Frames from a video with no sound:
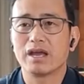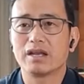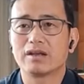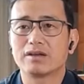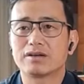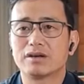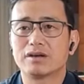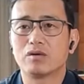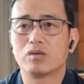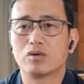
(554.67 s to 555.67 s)
and
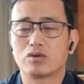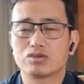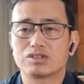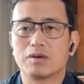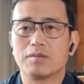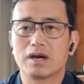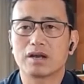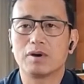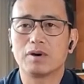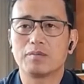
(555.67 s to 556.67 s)
Rustam
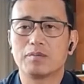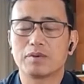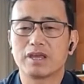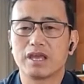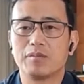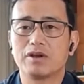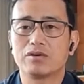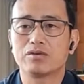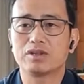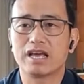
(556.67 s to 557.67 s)
Agramov came
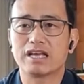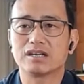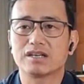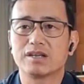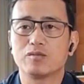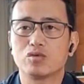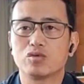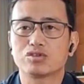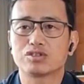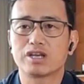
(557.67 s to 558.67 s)
into the national team
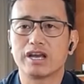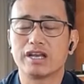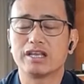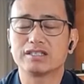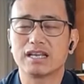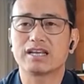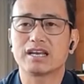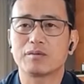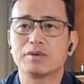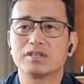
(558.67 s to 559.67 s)
coach, and he
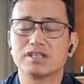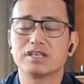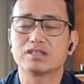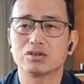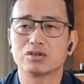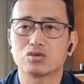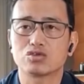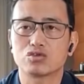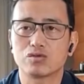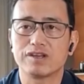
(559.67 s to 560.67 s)
selected me seeing
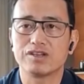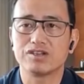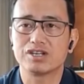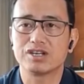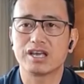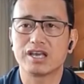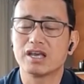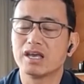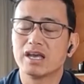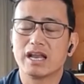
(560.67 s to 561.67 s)
Santosh Trophy in Chennai.
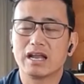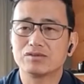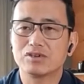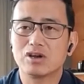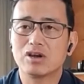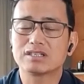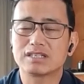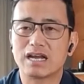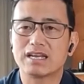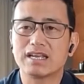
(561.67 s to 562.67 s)
And I was not a
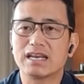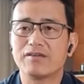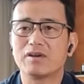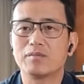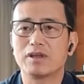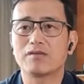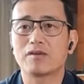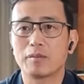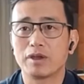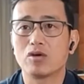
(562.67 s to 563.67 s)
starting 11 player
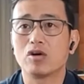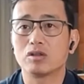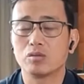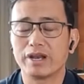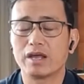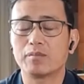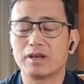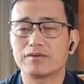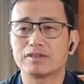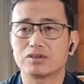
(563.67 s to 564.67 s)
for Bengal when I
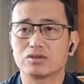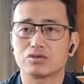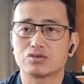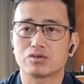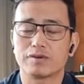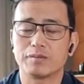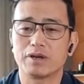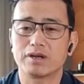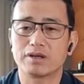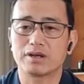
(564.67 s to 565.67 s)
played for Santosh Trophy,
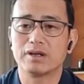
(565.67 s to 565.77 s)
but